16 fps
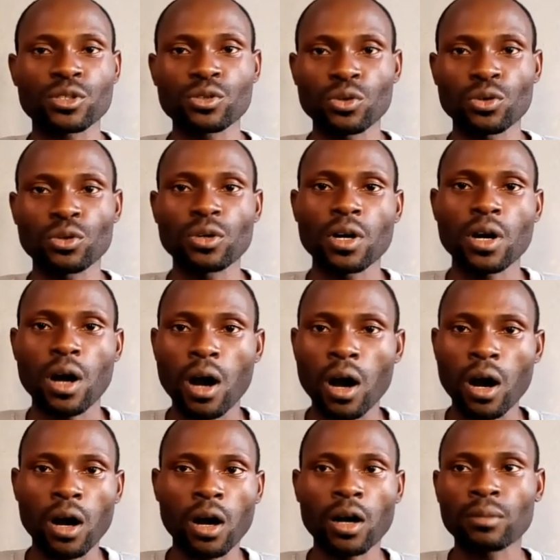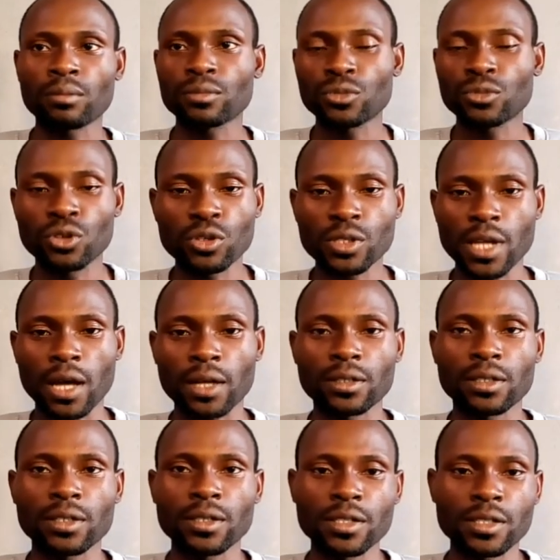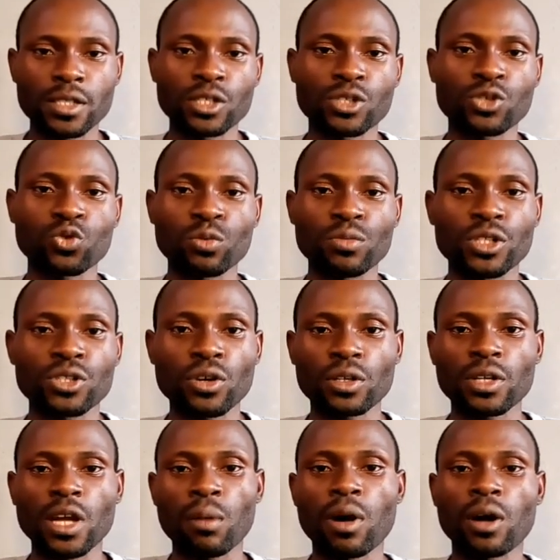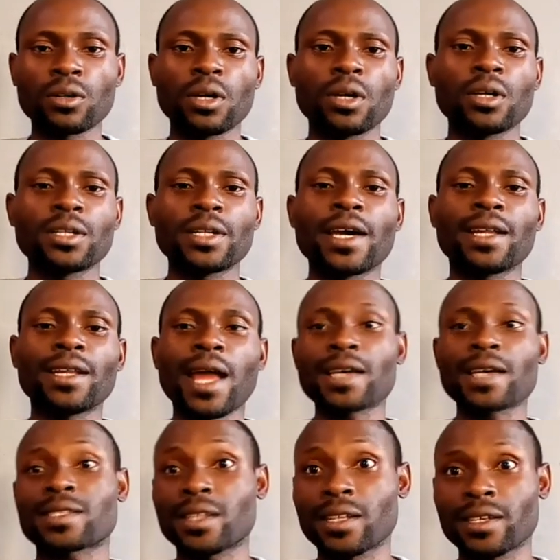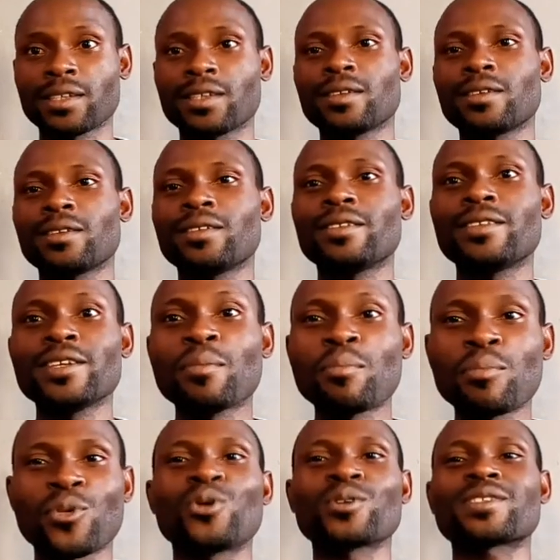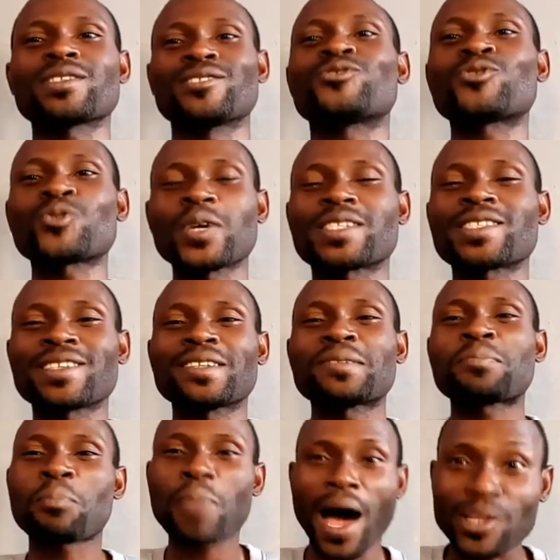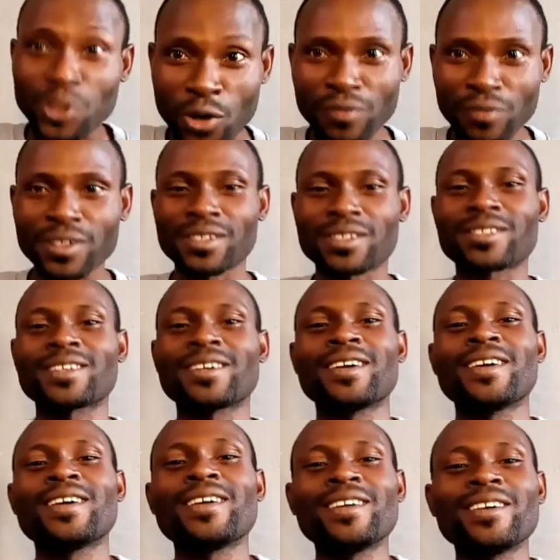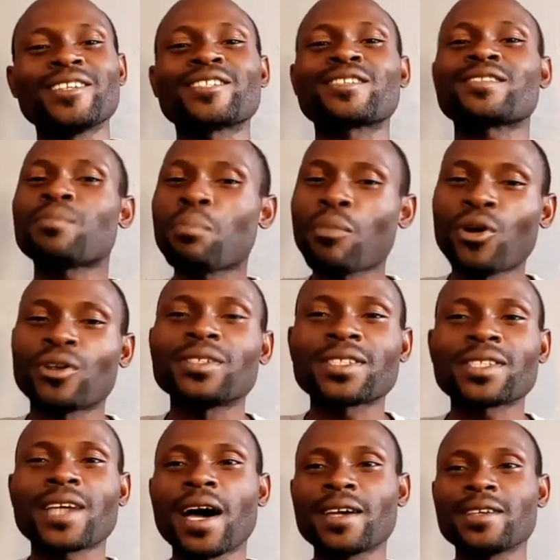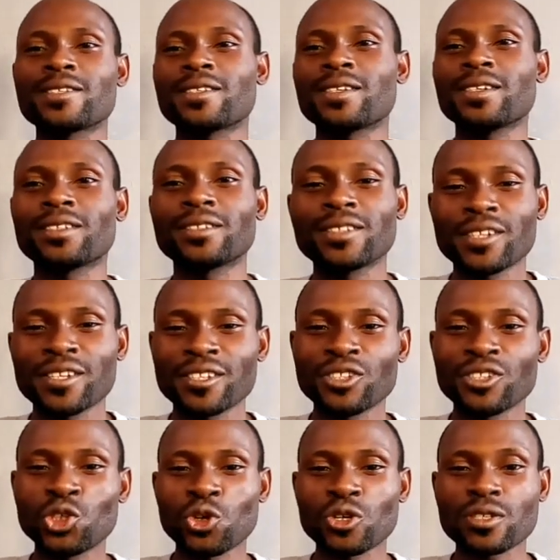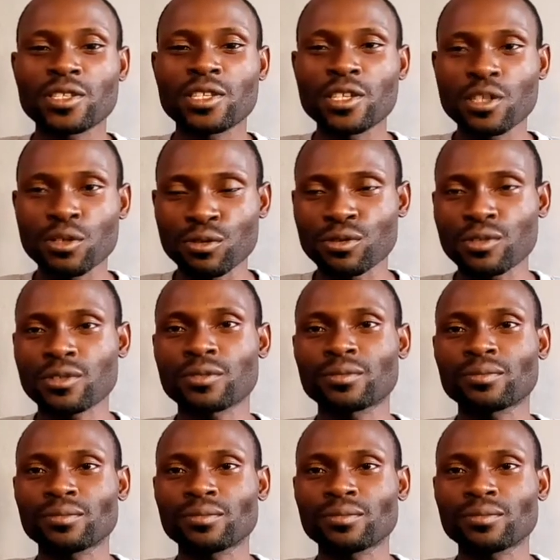So those are the things we'll be talking about. Then lastly, the most interesting part of it is monetizing your skills.